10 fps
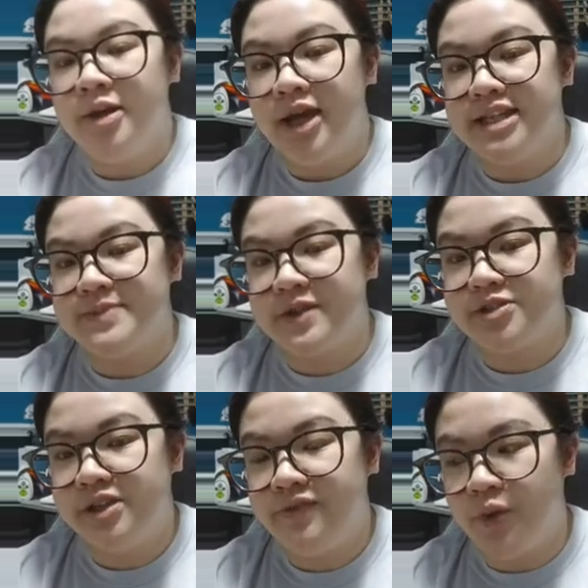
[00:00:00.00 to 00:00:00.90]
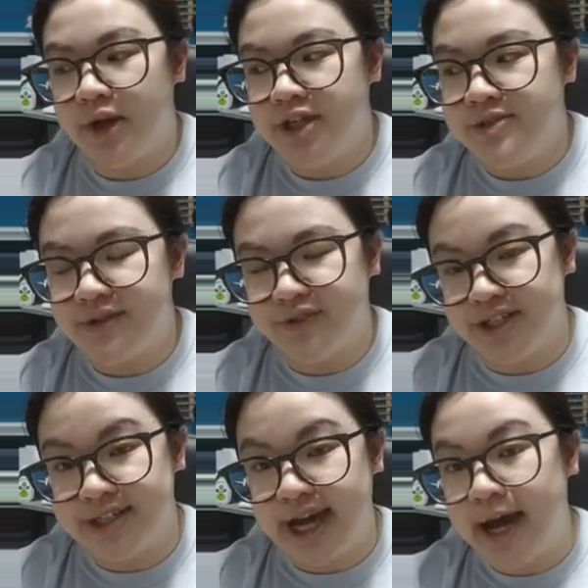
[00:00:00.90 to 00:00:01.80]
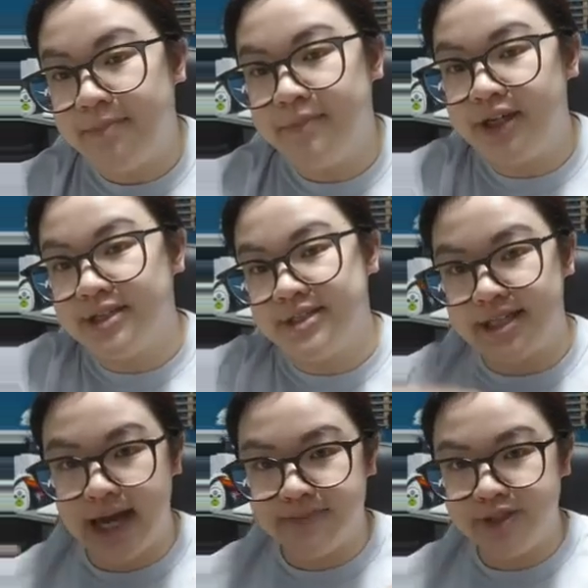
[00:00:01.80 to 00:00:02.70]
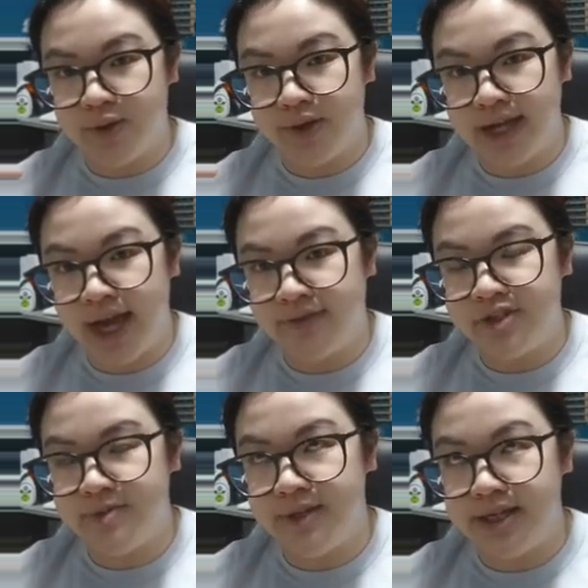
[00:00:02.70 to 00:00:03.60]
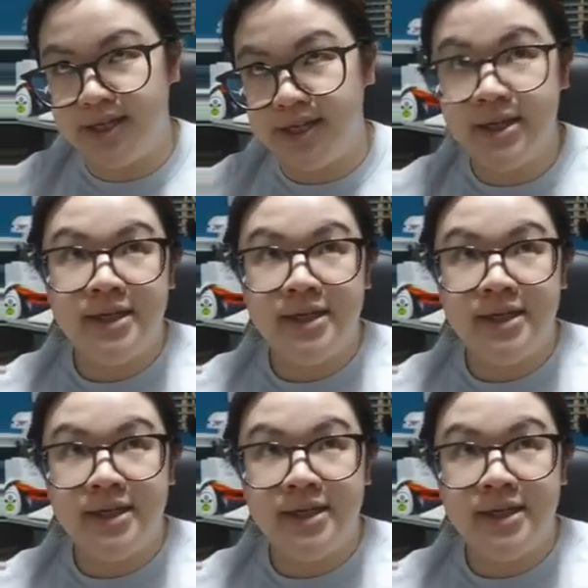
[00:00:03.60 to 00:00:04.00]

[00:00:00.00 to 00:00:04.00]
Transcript: especially if you want to use it for the top, because the top's going to have to be